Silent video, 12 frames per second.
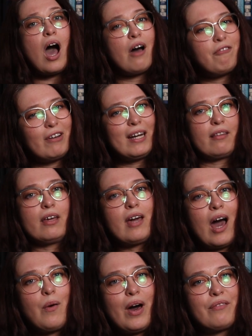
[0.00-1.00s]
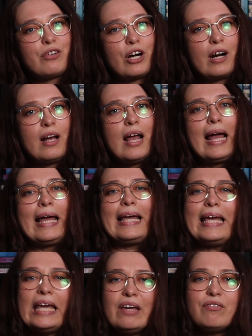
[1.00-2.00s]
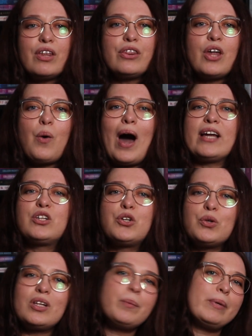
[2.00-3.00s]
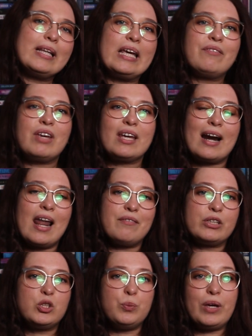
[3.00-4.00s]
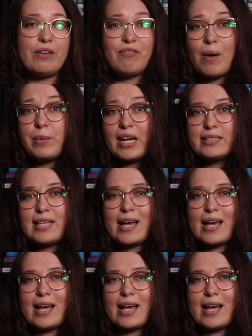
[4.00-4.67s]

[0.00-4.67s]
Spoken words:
A funny thing, however, even though I truly believe Ira Levin to be a feminist,